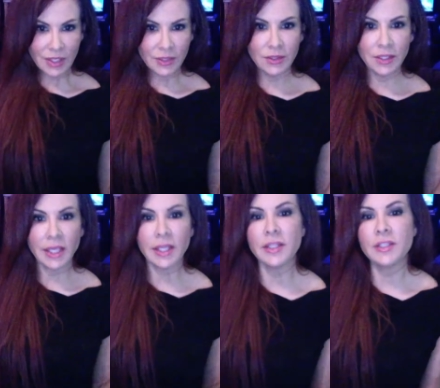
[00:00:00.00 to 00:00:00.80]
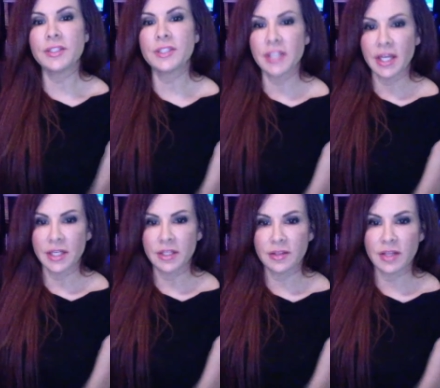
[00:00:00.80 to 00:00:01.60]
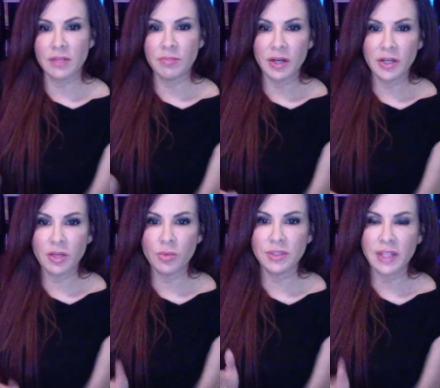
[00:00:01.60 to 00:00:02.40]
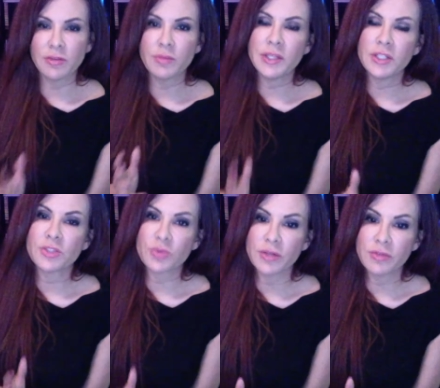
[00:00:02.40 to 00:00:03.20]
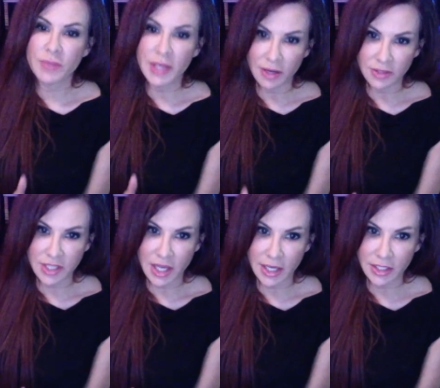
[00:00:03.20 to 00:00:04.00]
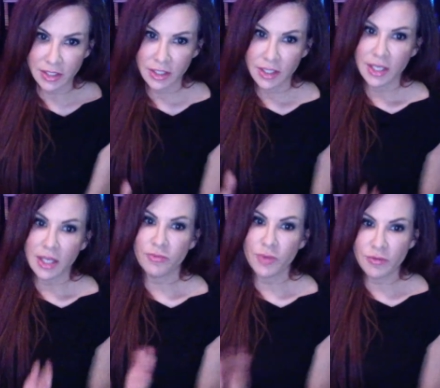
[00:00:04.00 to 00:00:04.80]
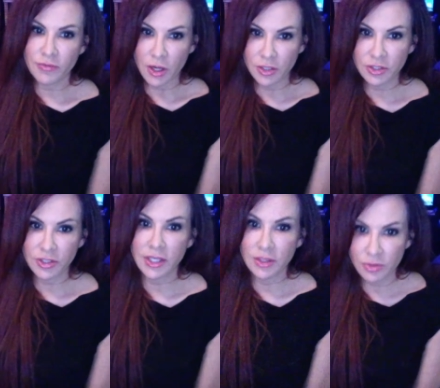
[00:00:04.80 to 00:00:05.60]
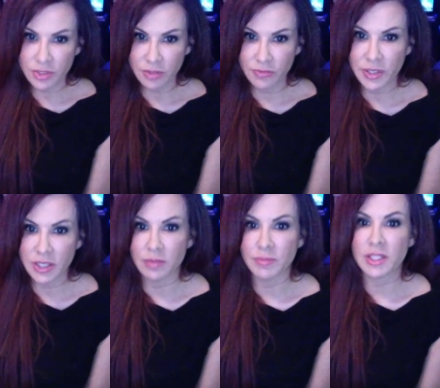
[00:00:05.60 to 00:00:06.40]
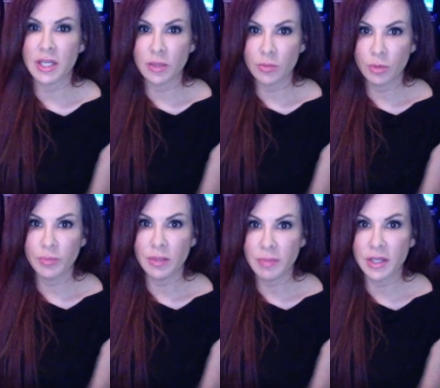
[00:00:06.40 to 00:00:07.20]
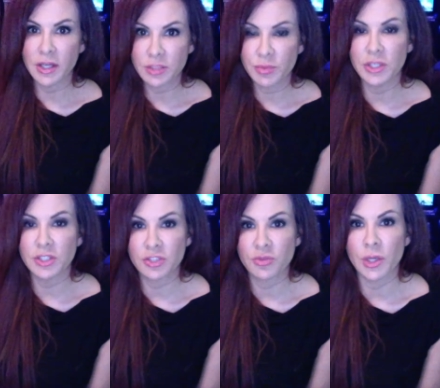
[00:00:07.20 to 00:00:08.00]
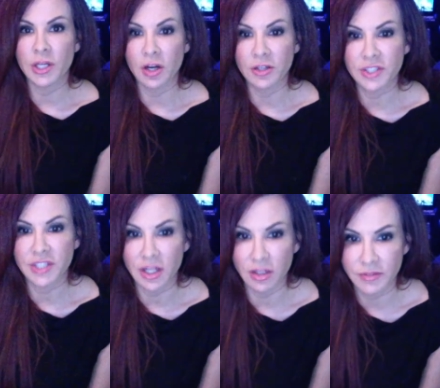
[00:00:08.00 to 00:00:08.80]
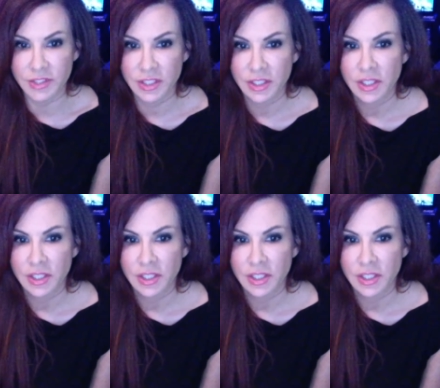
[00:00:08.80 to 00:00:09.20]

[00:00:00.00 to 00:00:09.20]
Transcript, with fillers: Lincoln said that America will never be destroyed from the outside. If we falter and lose our freedoms, it will be because we destroyed ourselves.